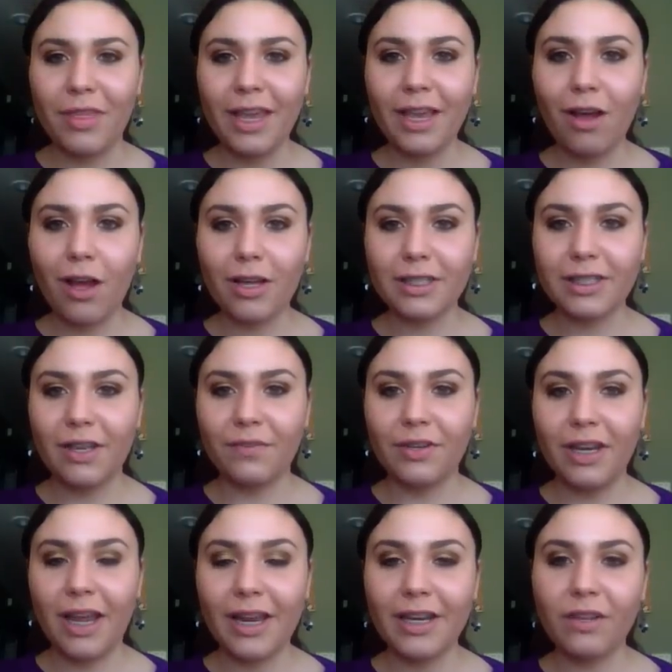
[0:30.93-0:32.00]
They cost
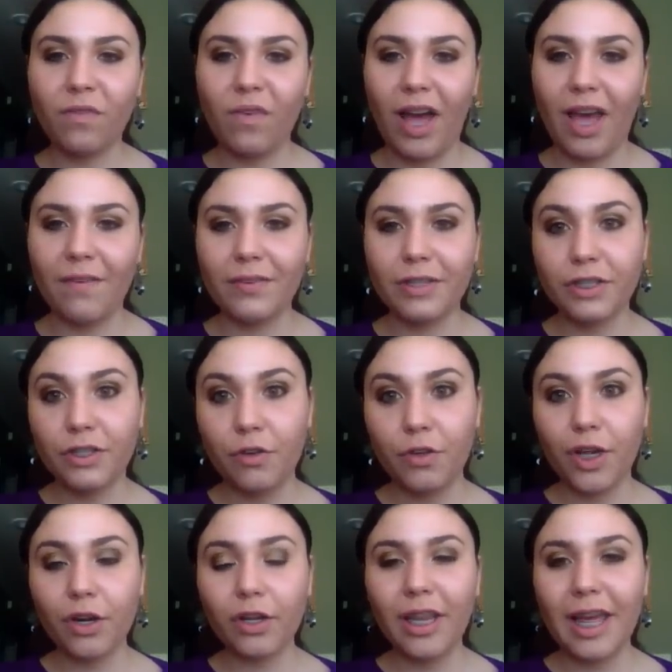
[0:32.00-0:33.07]
$7.95, so
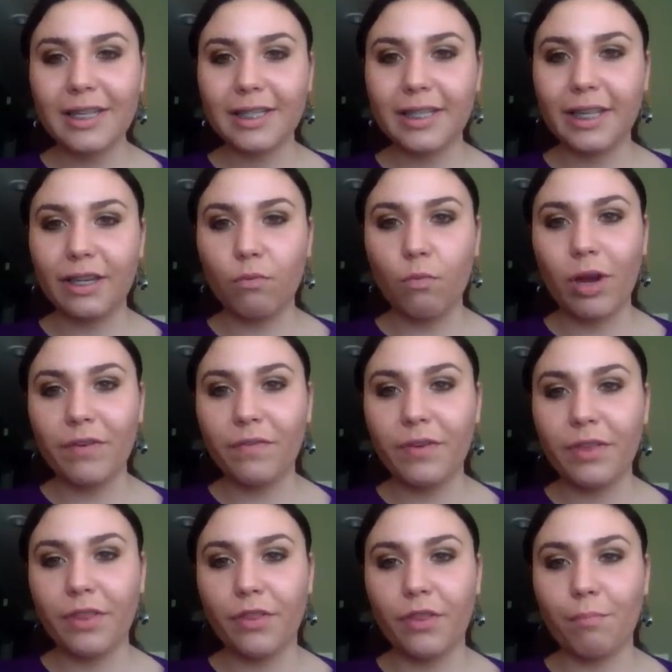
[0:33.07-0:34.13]
they're less than
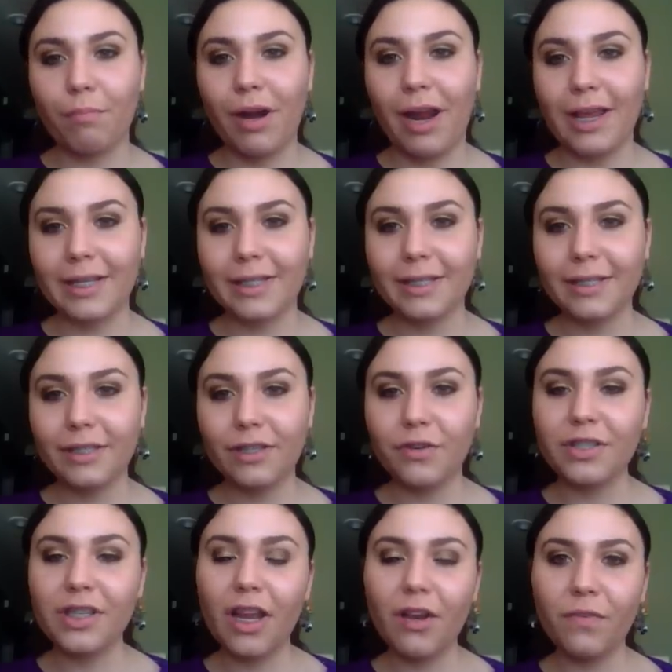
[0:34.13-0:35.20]
1/5 of the price. So
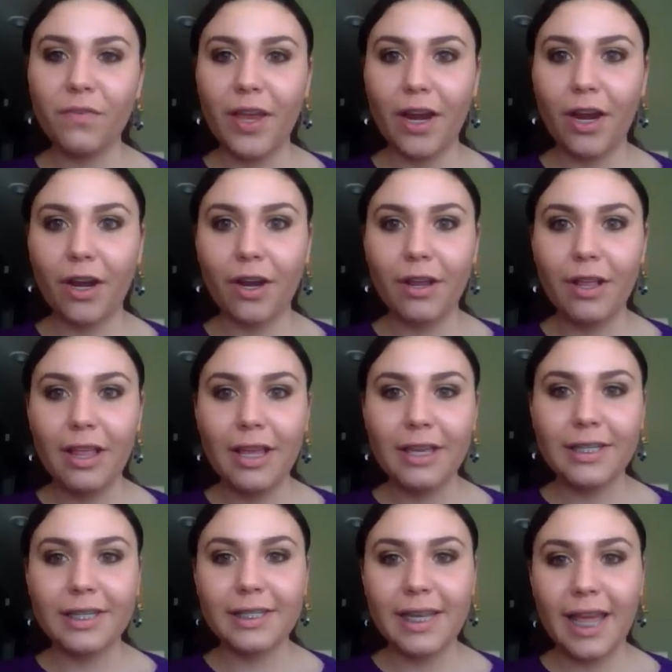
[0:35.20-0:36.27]
it's not fair
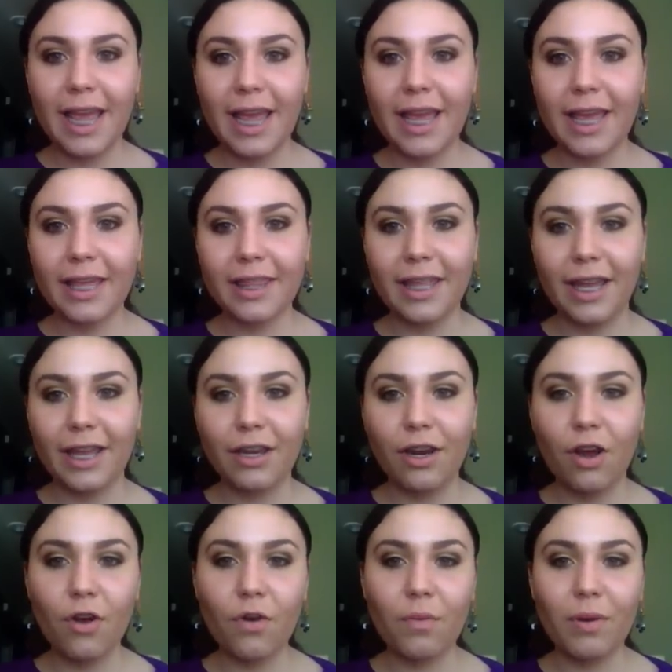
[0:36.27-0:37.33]
to say that,
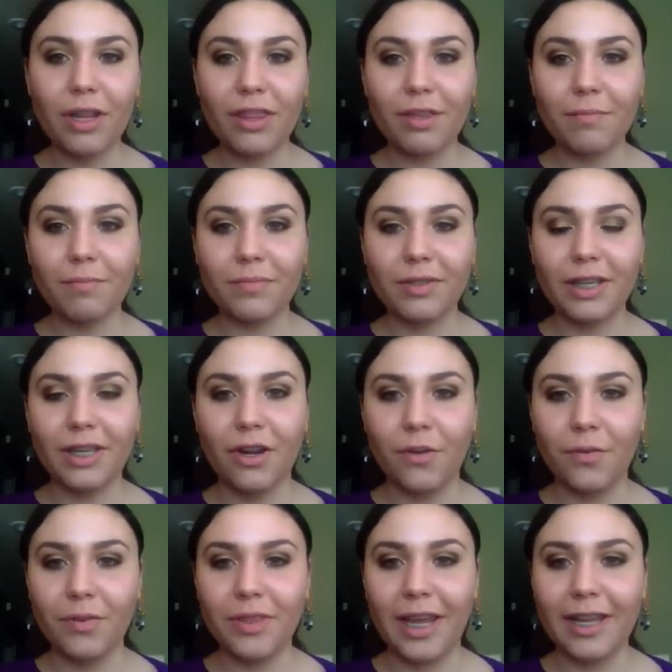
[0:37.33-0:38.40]
oh, one of them,
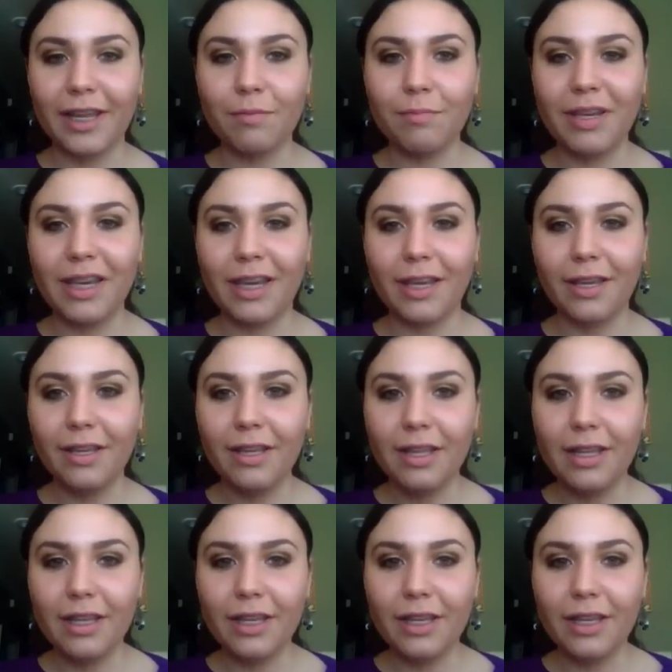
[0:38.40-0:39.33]
that it can be,